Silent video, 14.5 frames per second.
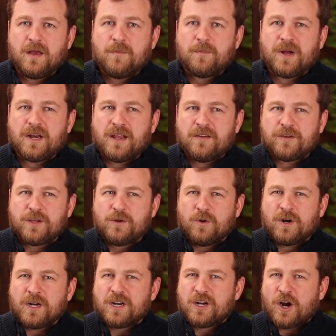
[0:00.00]
But if
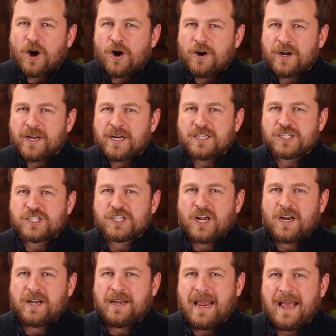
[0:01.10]
you're guarded and
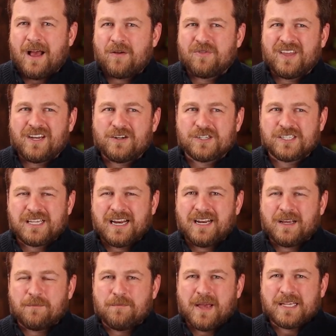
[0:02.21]
shut down, then you're
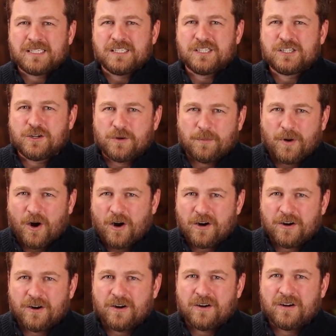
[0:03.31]
sending a message to your
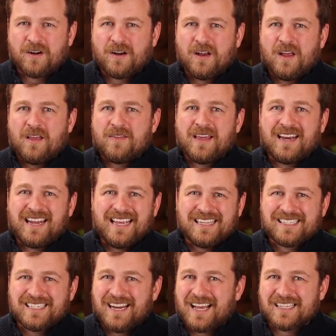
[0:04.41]
partner that
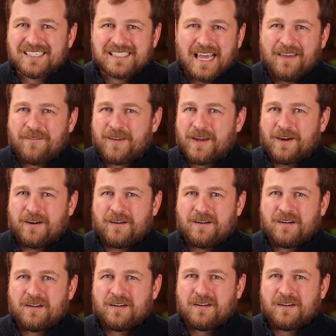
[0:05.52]
it's not safe here.